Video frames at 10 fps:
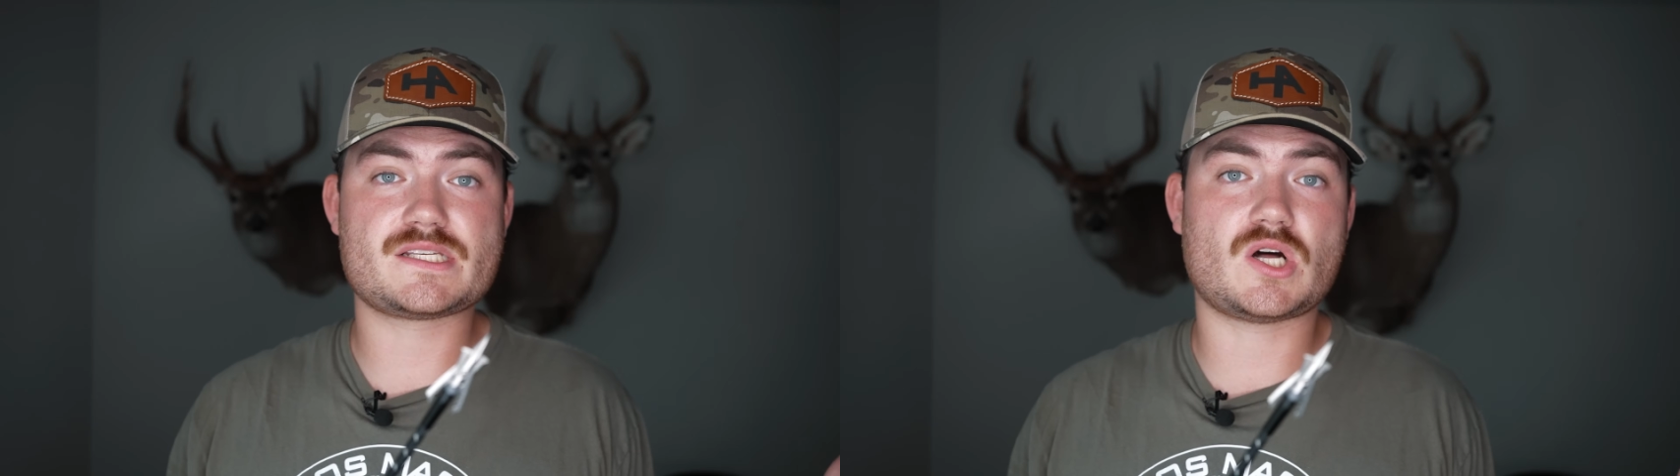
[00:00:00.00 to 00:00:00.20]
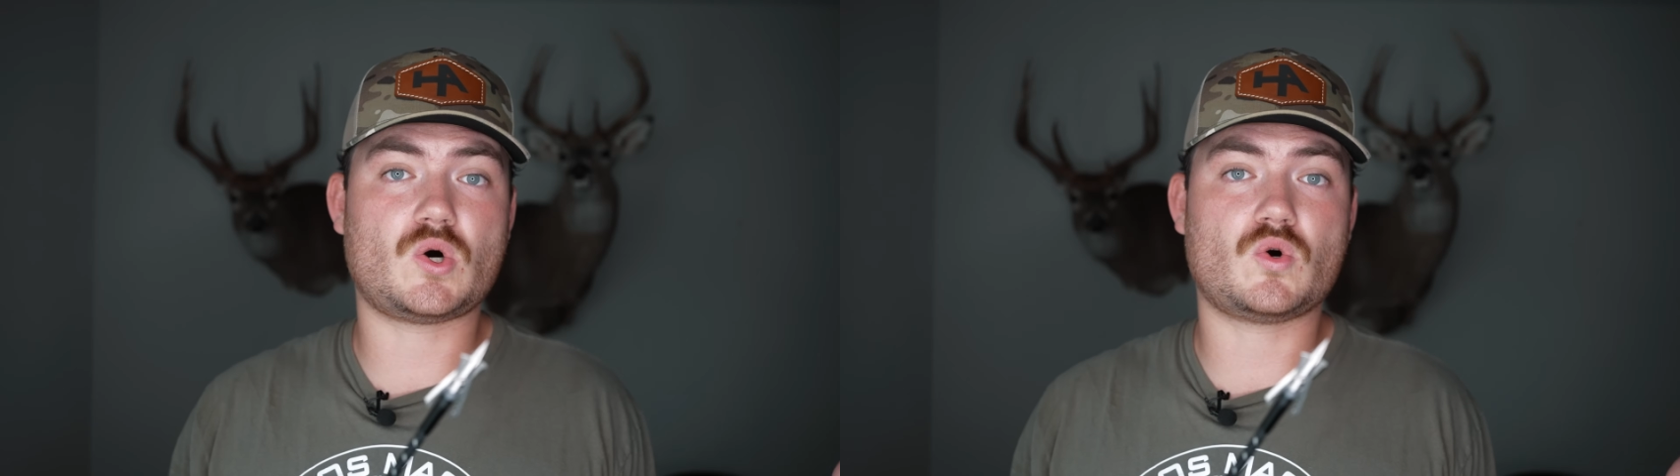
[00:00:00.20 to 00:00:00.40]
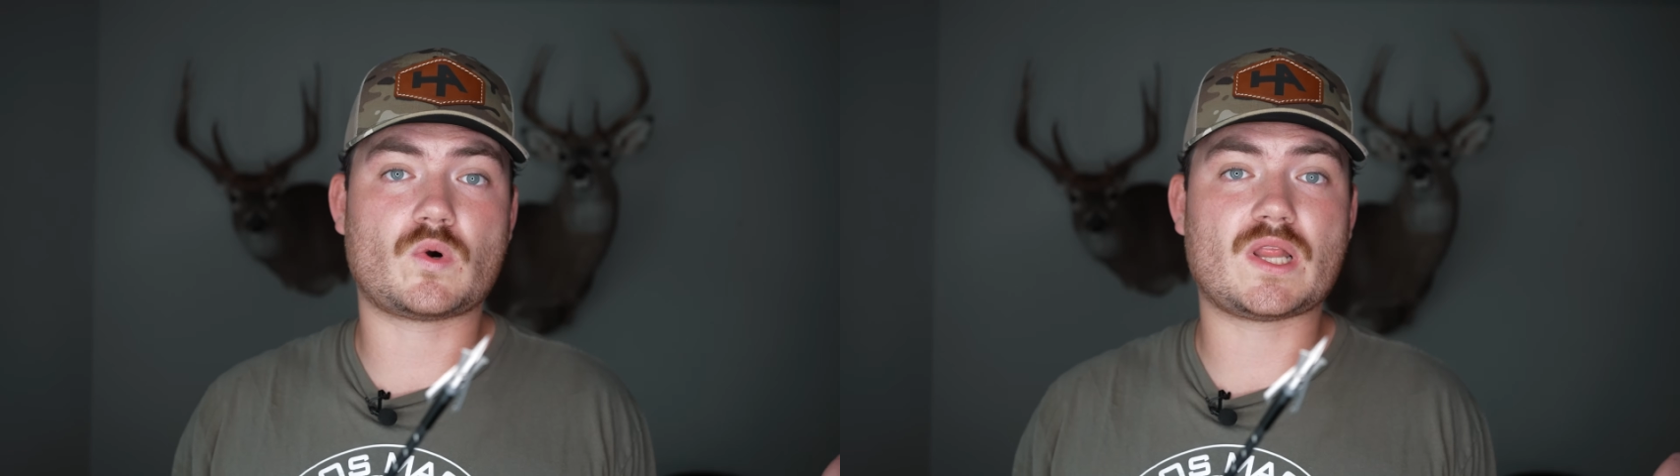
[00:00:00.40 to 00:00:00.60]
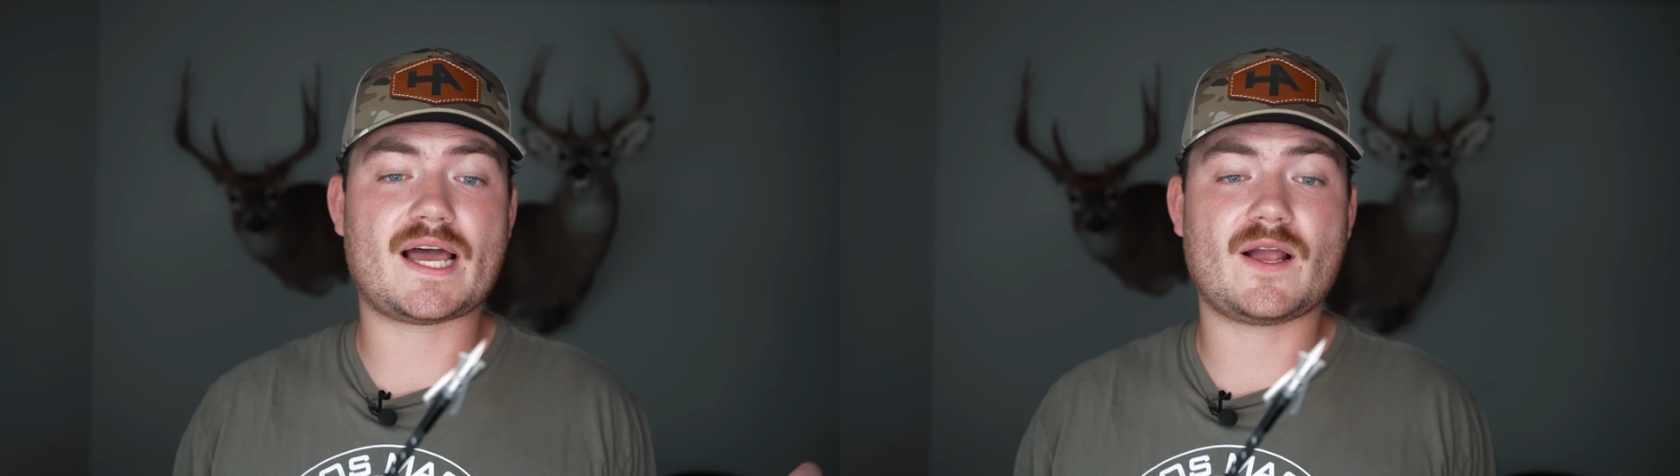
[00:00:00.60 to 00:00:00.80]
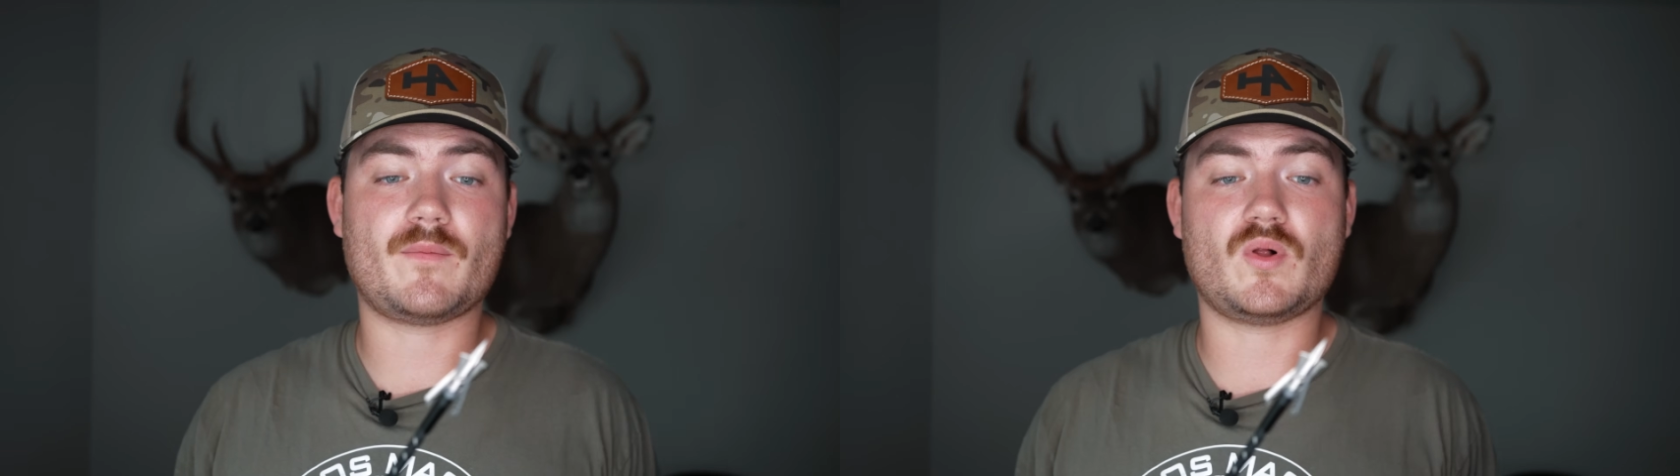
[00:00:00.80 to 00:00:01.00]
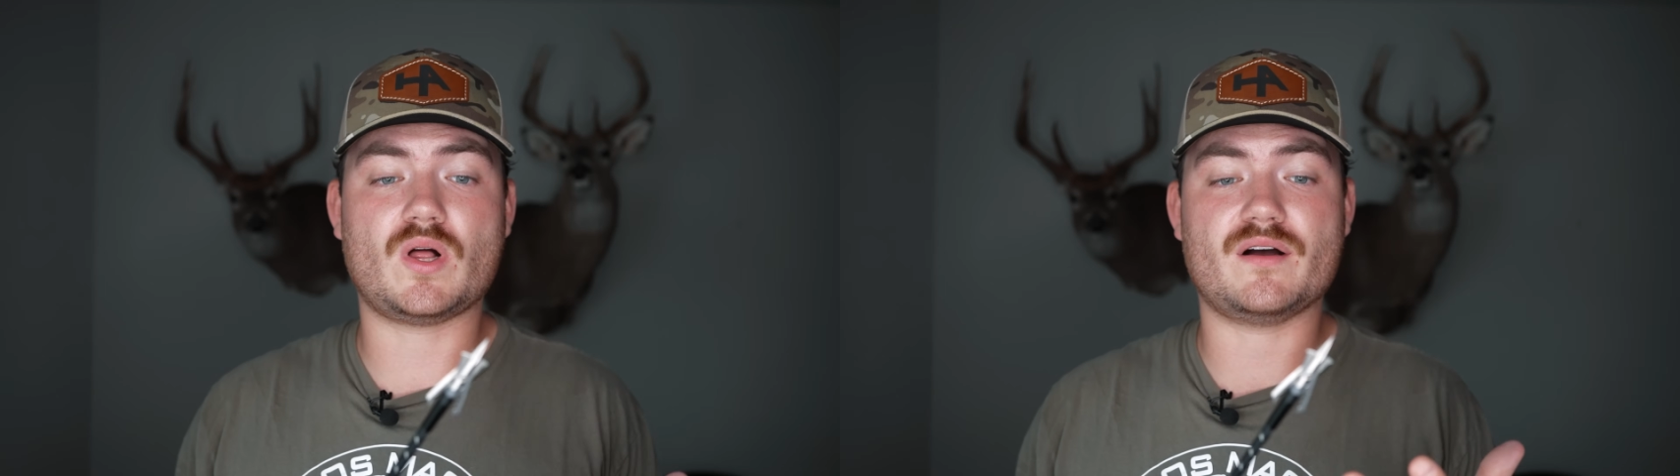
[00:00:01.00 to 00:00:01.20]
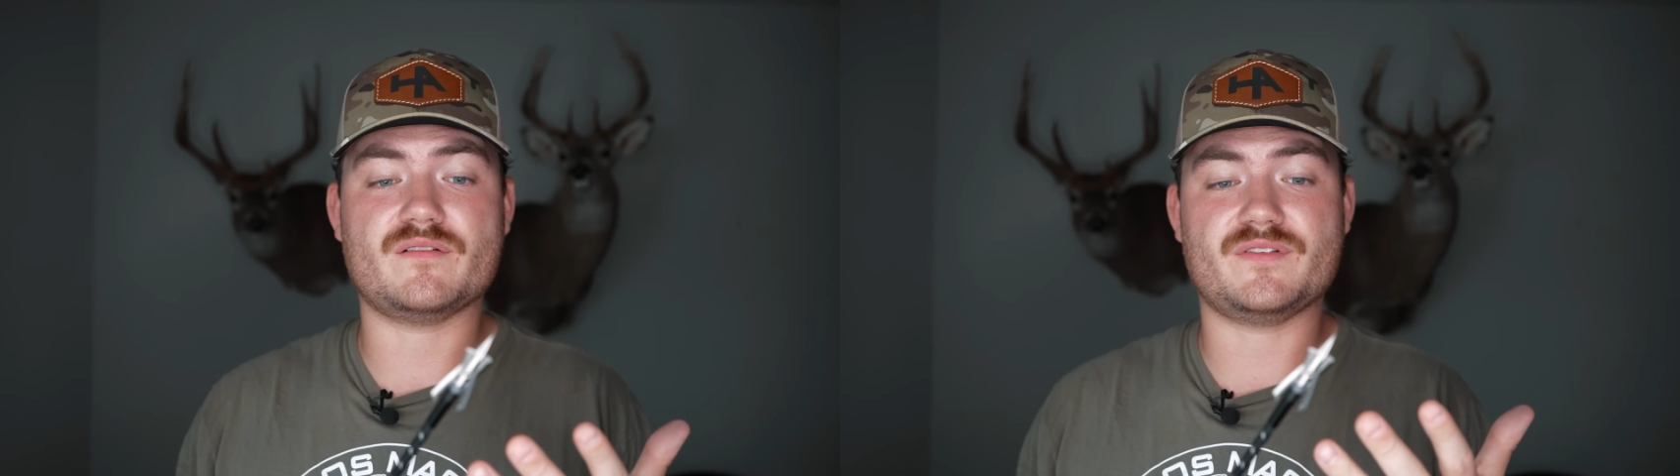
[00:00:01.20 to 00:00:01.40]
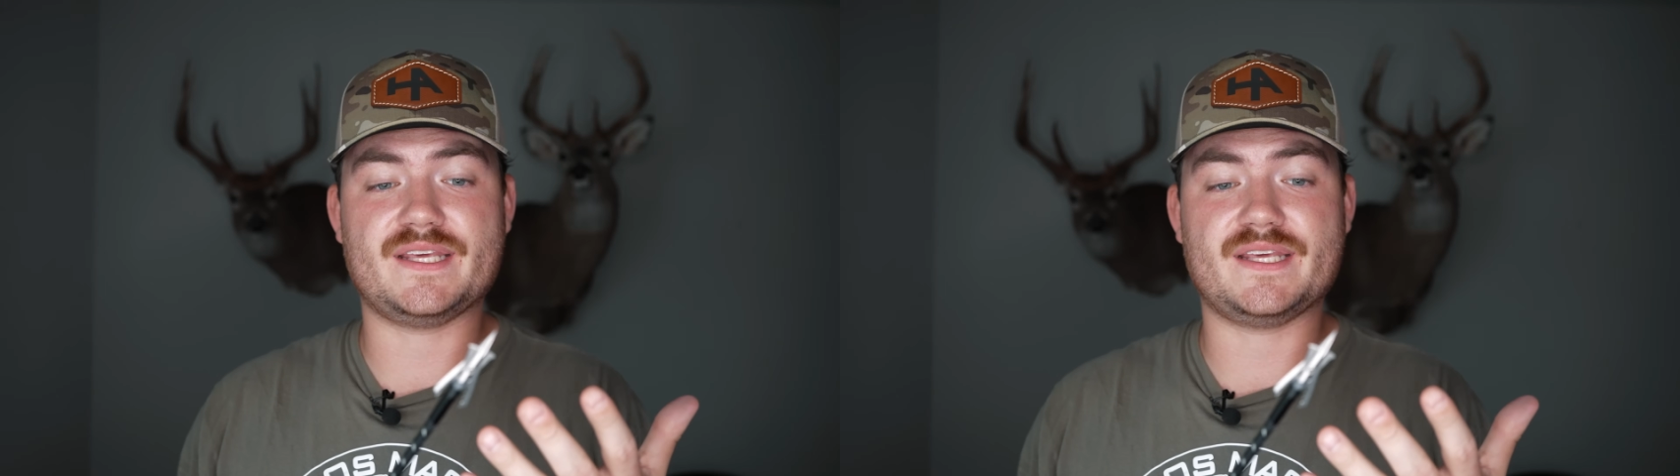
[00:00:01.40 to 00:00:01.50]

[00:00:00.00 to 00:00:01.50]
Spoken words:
is the old reliable of